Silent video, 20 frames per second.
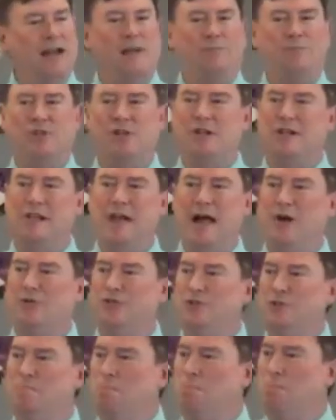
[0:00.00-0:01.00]
up the clouds
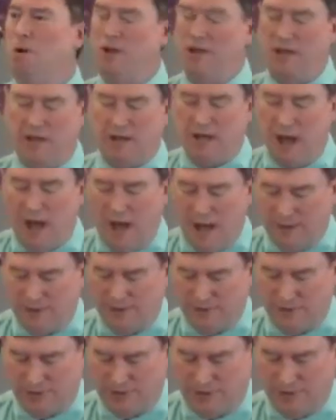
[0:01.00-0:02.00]
in brilliant
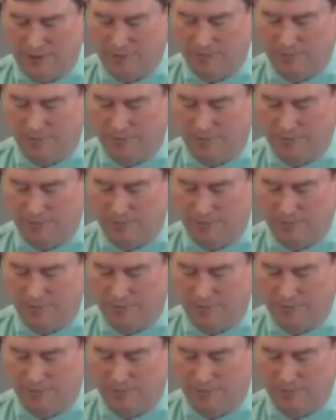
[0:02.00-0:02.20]
colors.